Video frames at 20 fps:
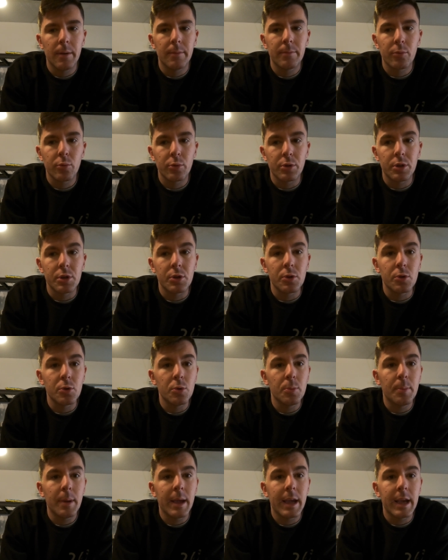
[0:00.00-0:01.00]
for the
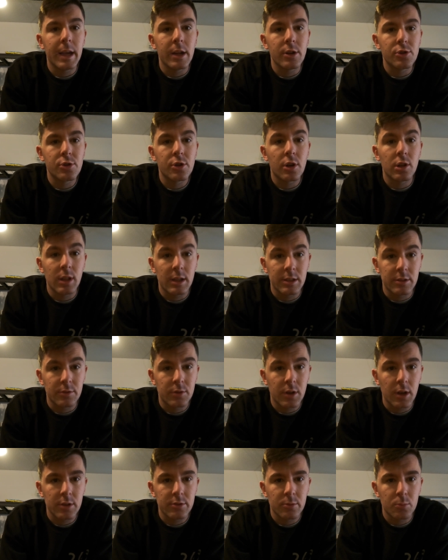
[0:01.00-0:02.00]
new page,
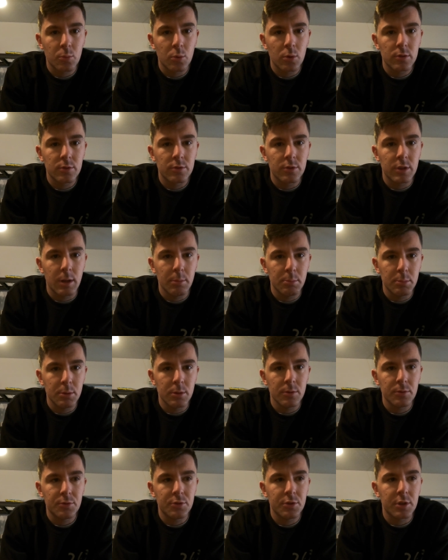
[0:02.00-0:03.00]
Collective Custom Works, that I
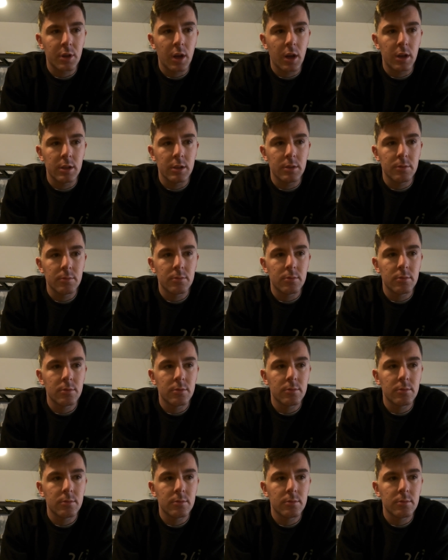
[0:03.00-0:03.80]
built to kind of